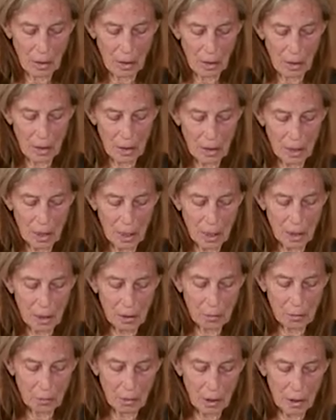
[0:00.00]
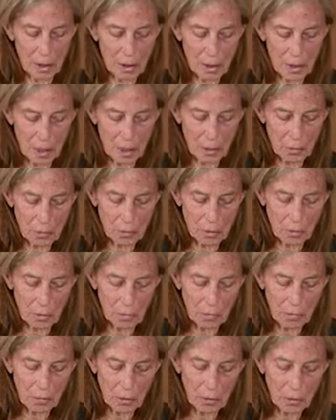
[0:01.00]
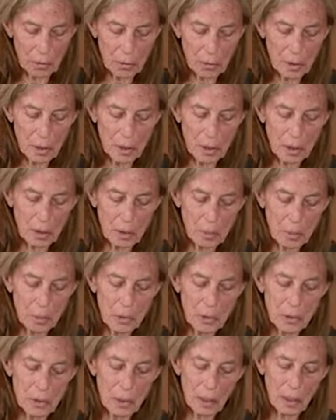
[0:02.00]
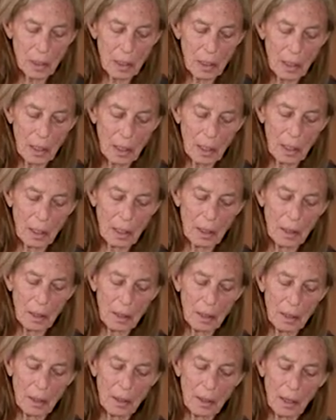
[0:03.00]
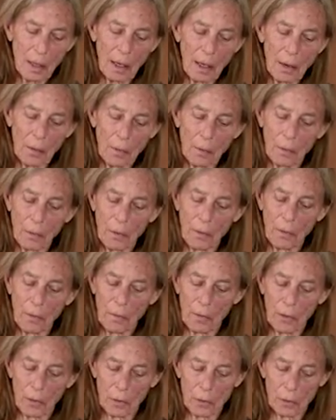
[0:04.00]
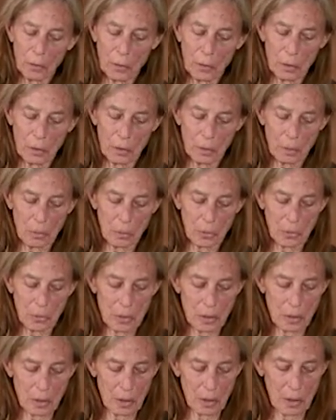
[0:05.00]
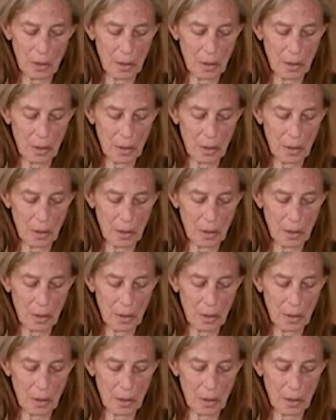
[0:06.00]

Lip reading: And take it right down to the fingertips and out the fingertips.